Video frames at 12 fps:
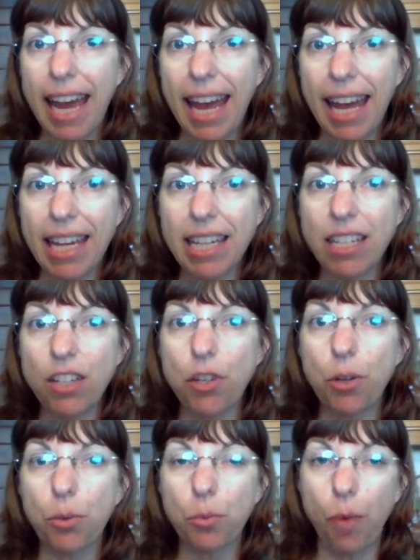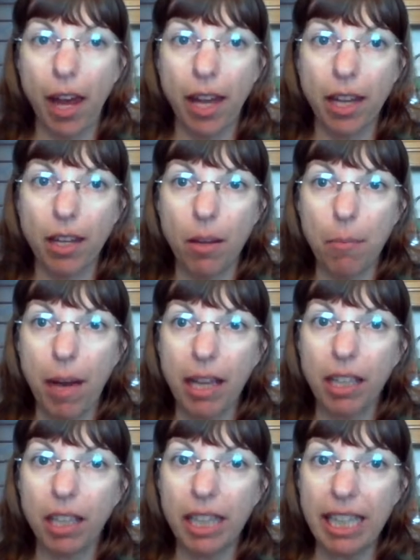tend to run
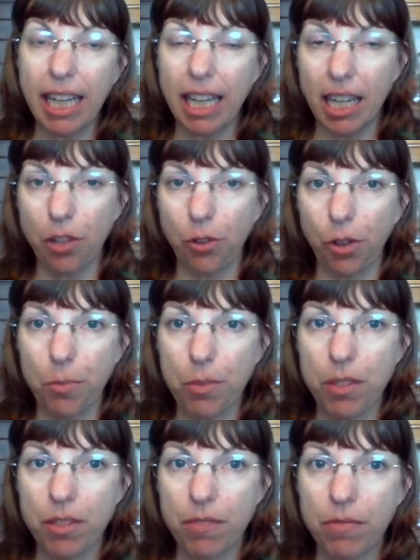my clean eating groups.